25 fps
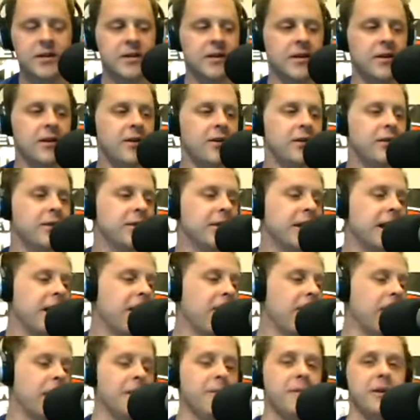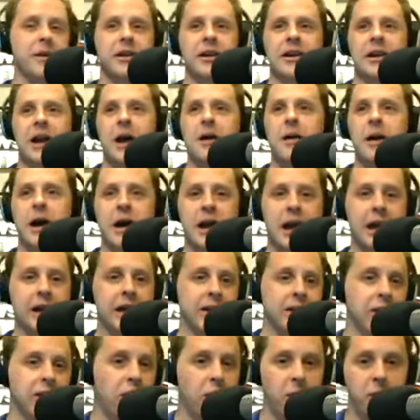Oh yeah. Well, I better get.
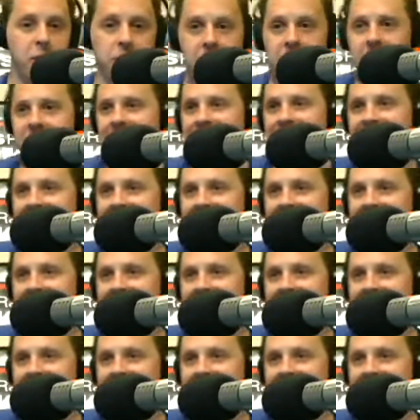I, I gotta go.